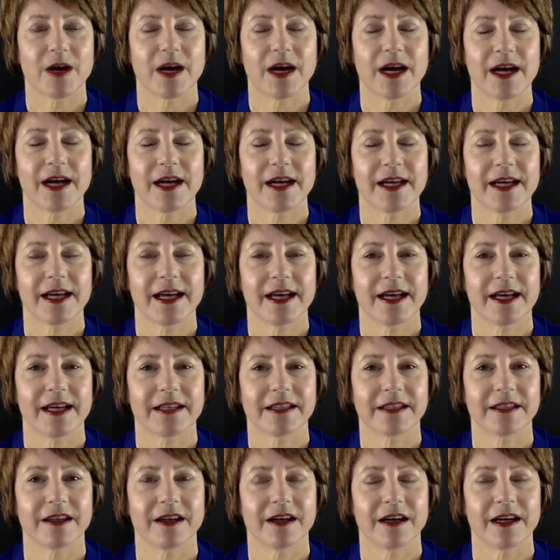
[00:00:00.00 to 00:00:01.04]
I had a
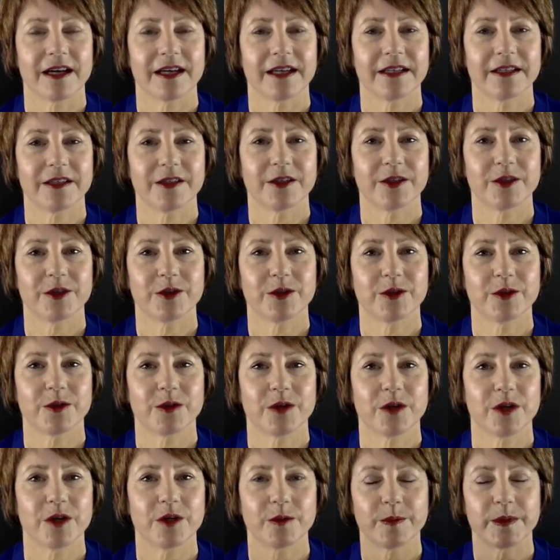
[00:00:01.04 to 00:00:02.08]
guy who
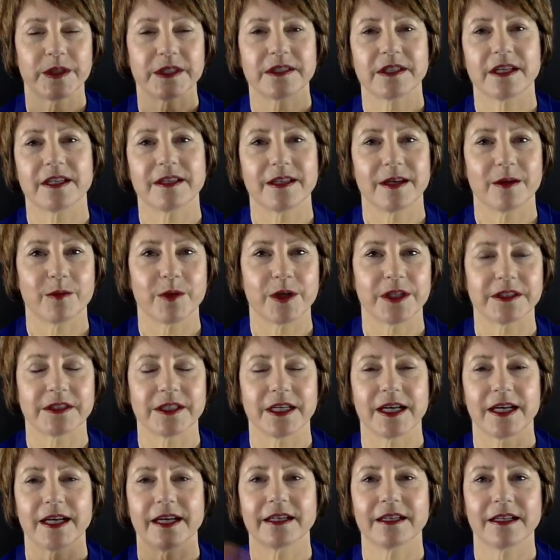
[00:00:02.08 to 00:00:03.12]
heard me say that one
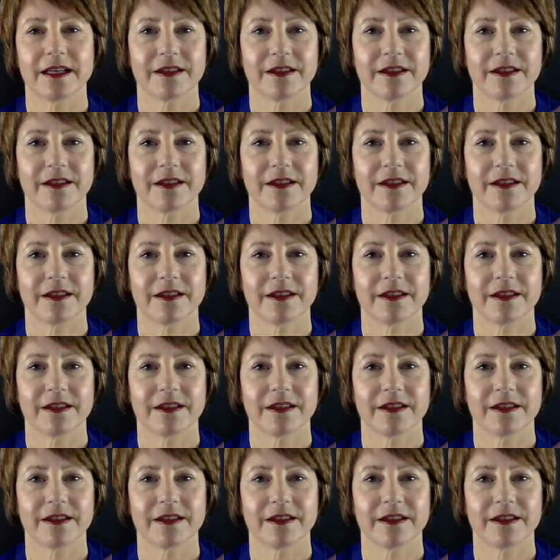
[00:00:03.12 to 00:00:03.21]
day,